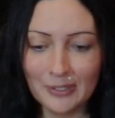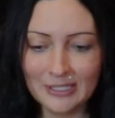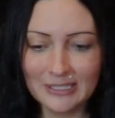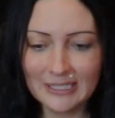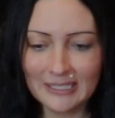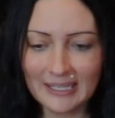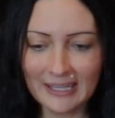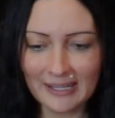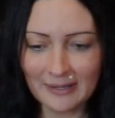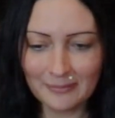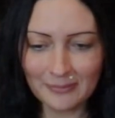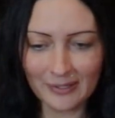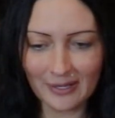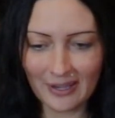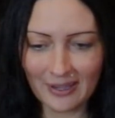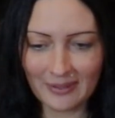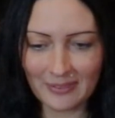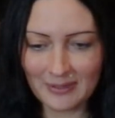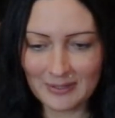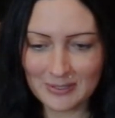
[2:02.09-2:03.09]
put the camera
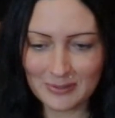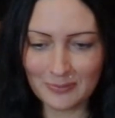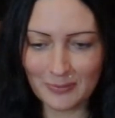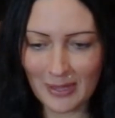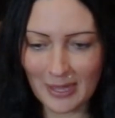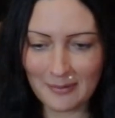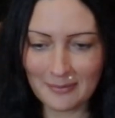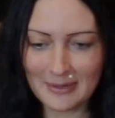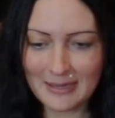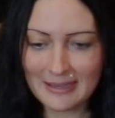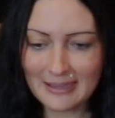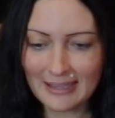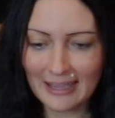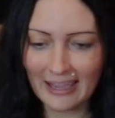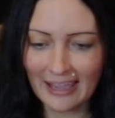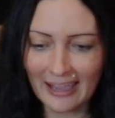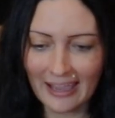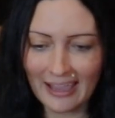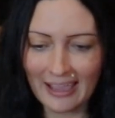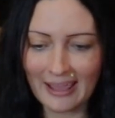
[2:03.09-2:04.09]
on this baby
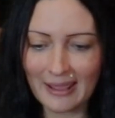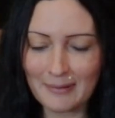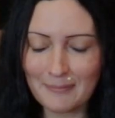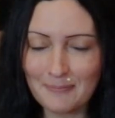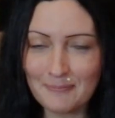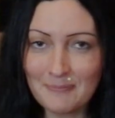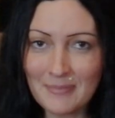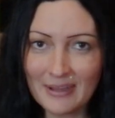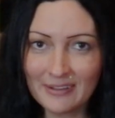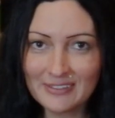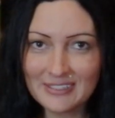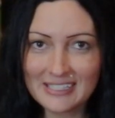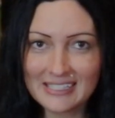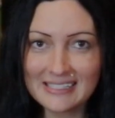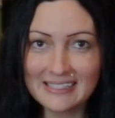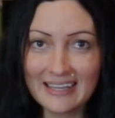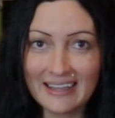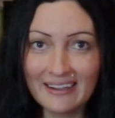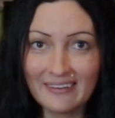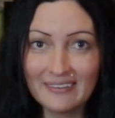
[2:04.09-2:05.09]
and melt it
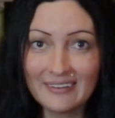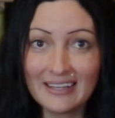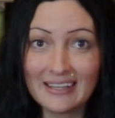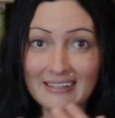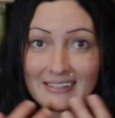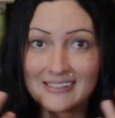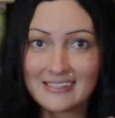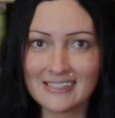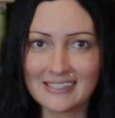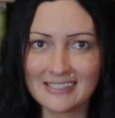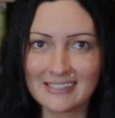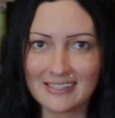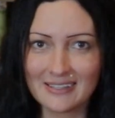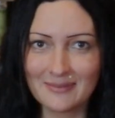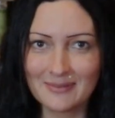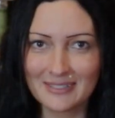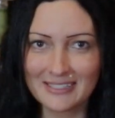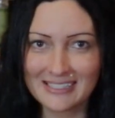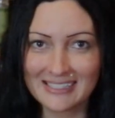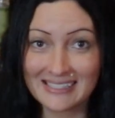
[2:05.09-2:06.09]
down and see
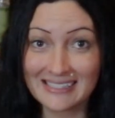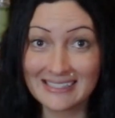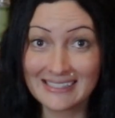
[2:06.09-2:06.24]
what's